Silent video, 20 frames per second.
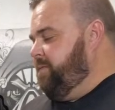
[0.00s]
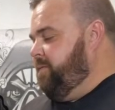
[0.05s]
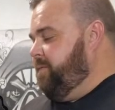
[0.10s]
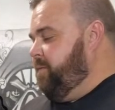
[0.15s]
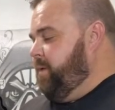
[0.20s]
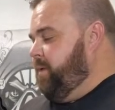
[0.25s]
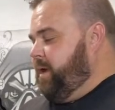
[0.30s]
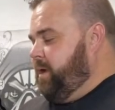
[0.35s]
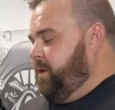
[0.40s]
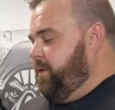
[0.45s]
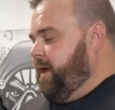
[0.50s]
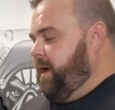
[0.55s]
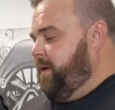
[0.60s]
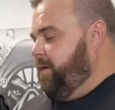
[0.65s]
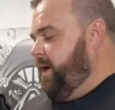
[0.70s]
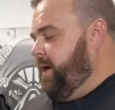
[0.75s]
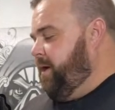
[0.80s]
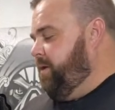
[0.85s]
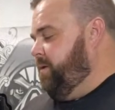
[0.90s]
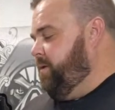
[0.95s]
if you want to go that
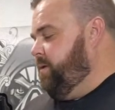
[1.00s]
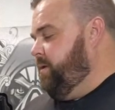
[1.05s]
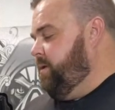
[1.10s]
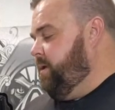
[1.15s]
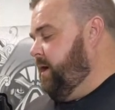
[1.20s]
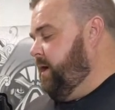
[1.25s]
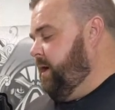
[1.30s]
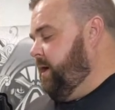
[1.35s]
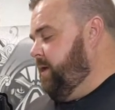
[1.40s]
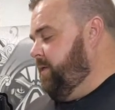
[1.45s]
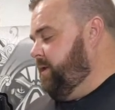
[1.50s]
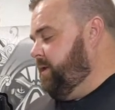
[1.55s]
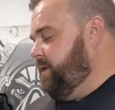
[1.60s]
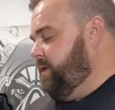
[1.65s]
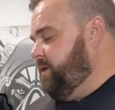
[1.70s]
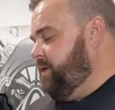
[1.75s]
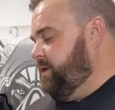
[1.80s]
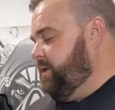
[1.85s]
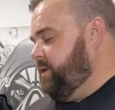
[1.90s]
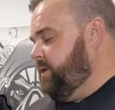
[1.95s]
route. This is
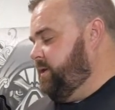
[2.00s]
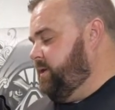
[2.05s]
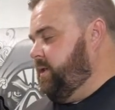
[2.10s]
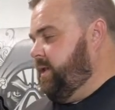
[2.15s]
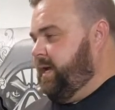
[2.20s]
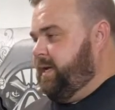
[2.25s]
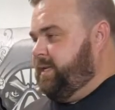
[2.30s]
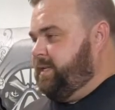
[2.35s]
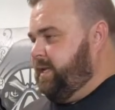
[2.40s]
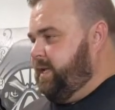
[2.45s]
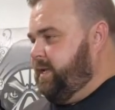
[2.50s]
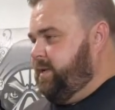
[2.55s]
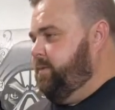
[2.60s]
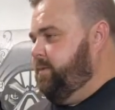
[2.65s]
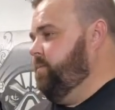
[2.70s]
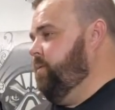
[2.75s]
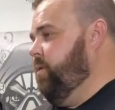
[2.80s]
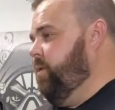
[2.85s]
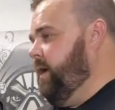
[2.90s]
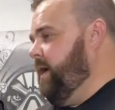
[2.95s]
just, like I said,
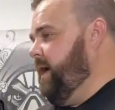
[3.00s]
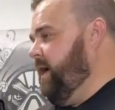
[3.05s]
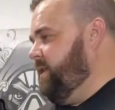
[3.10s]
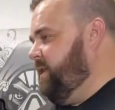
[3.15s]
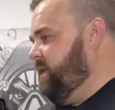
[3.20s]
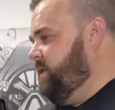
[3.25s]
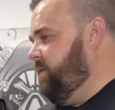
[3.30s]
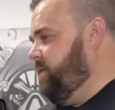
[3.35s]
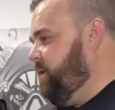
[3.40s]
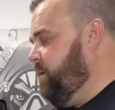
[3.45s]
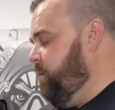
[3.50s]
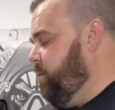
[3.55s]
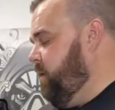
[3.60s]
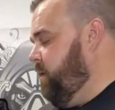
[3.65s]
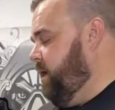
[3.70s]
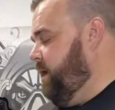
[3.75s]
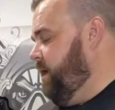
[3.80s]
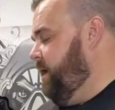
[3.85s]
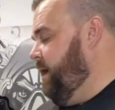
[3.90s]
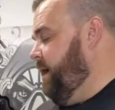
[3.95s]
Oracal
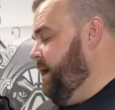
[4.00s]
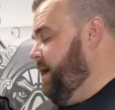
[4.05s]
651.